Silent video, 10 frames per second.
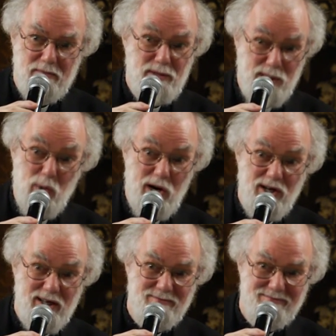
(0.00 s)
pretty
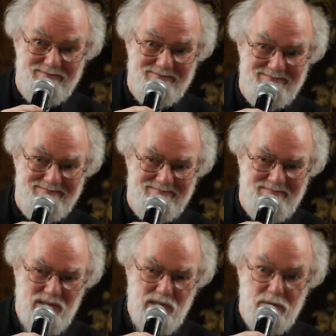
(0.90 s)
worrying.
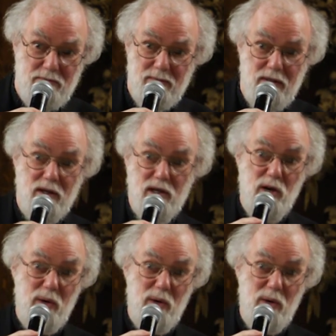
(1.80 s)
So go